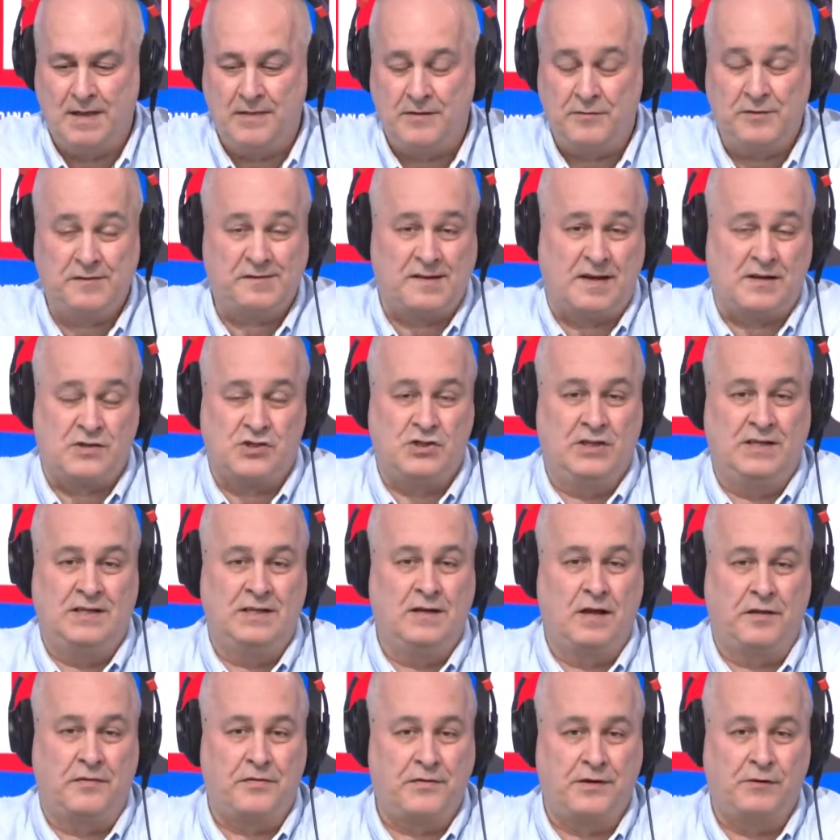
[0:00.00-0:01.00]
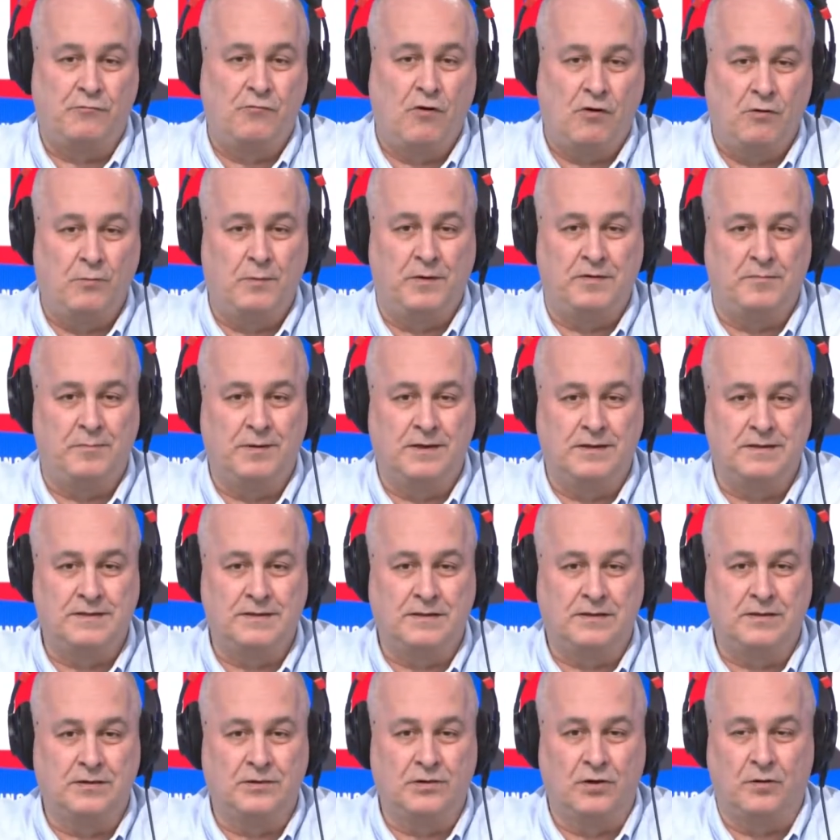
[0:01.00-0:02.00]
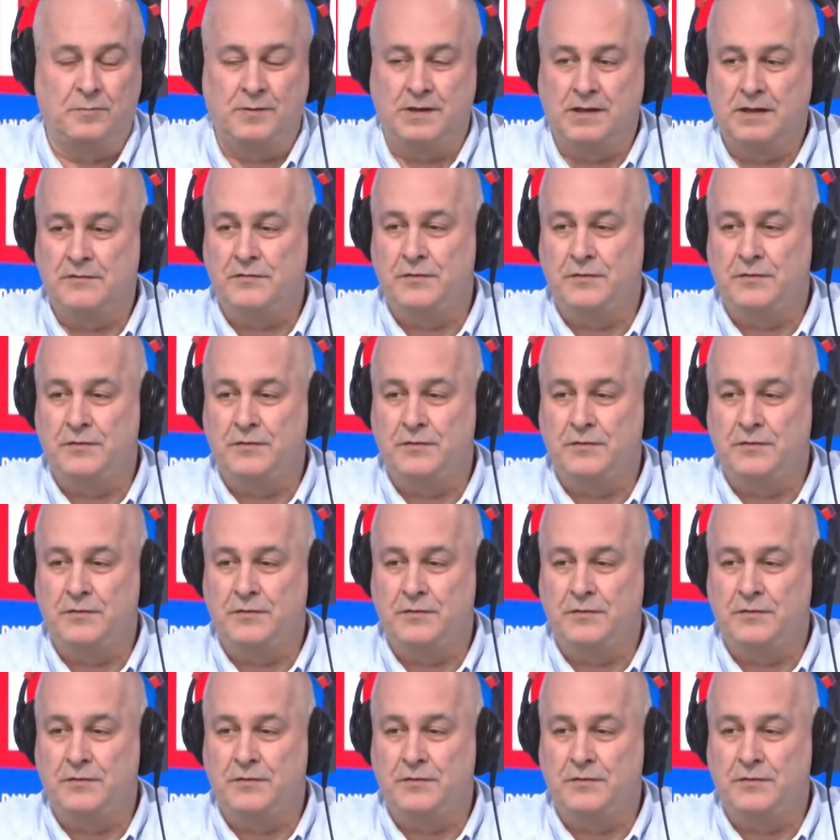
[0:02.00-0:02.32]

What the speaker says: There is actually nothing wrong with political lobbying.